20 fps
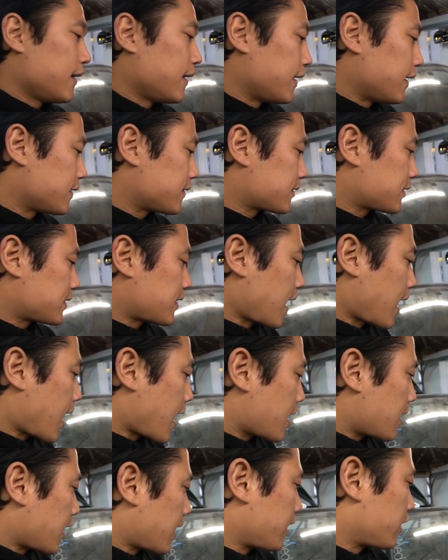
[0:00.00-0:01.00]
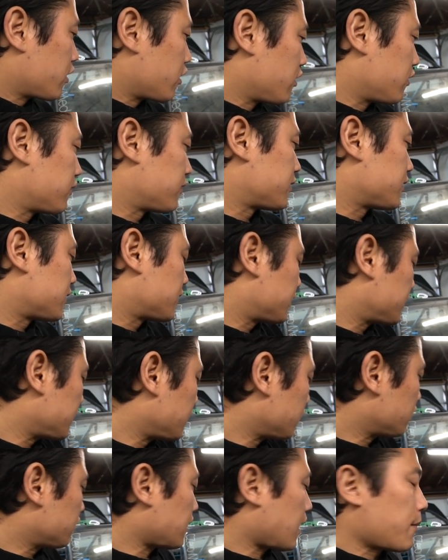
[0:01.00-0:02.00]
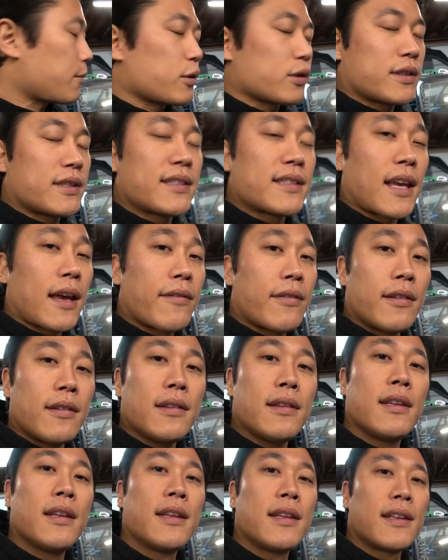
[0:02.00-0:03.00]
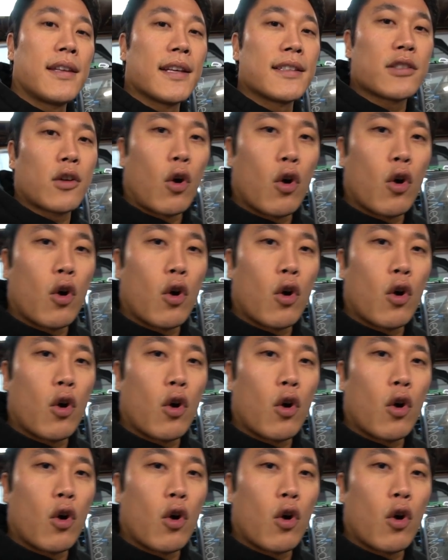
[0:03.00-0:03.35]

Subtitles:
is that I heard cylinder number 7 gets